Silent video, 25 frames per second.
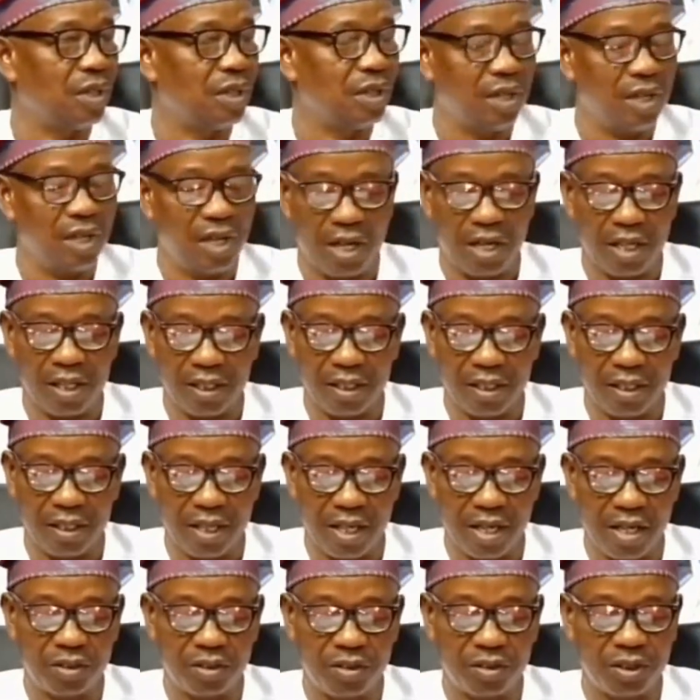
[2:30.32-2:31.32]
and the
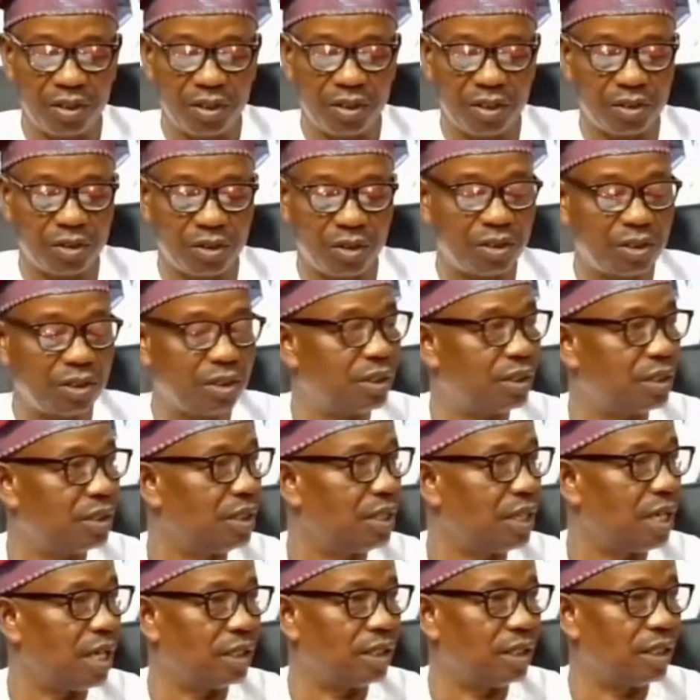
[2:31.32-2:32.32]
necessary resources
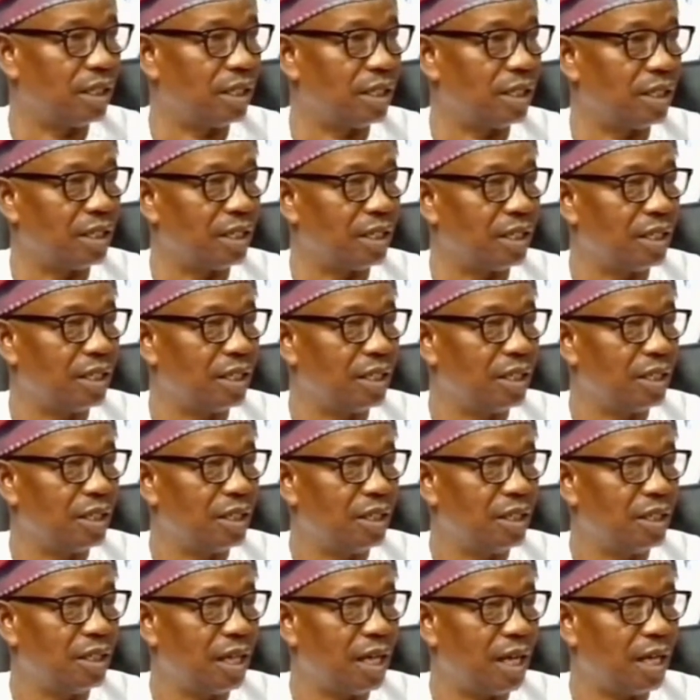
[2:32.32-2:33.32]
that
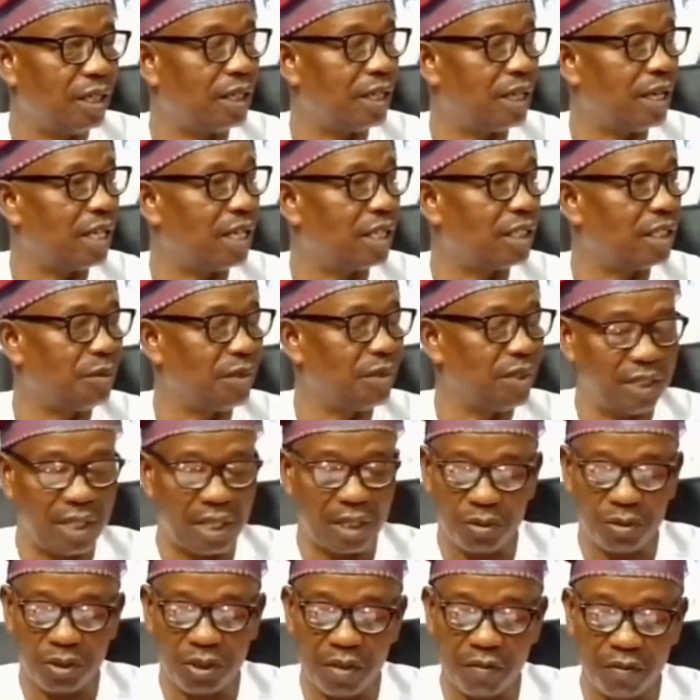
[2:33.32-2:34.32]
and enlightenment that
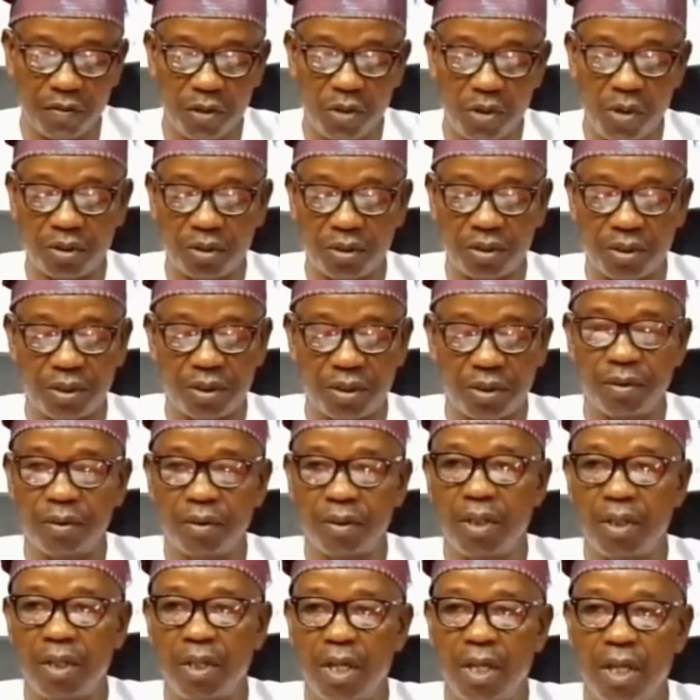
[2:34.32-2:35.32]
you give to us.
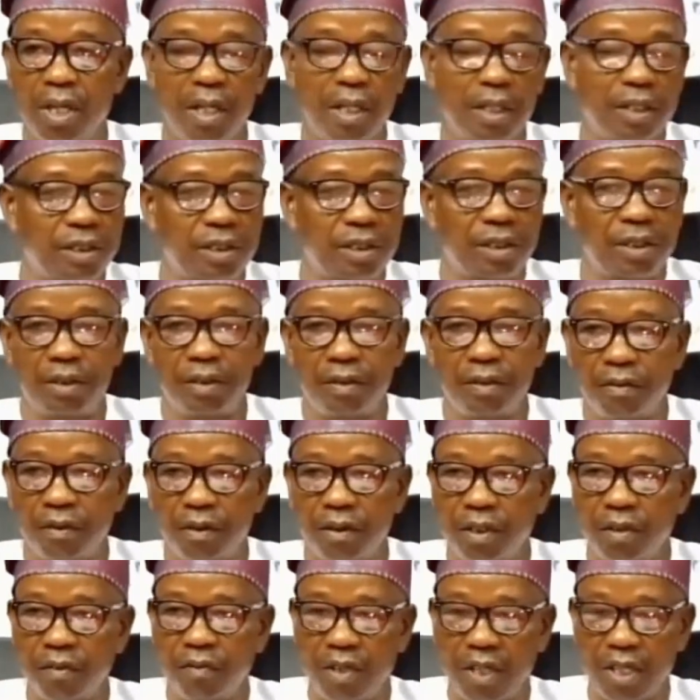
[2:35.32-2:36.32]
It's
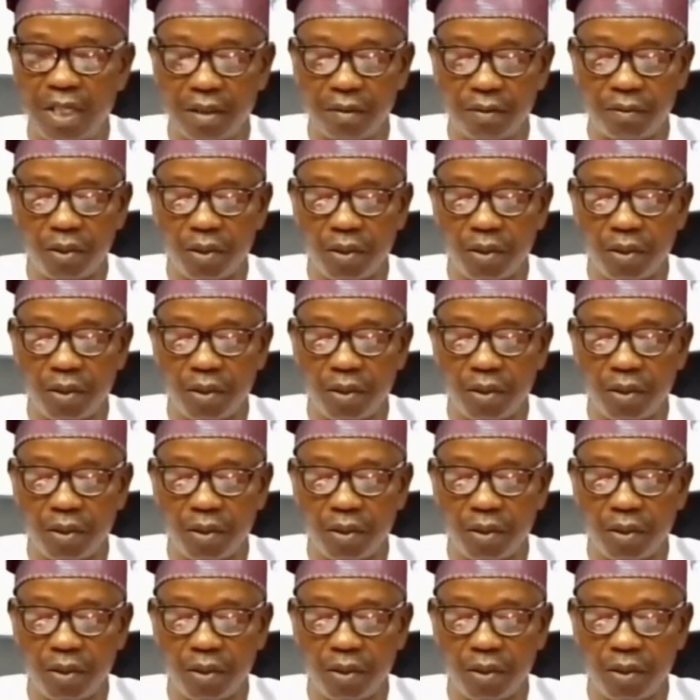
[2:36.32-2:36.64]
revealing.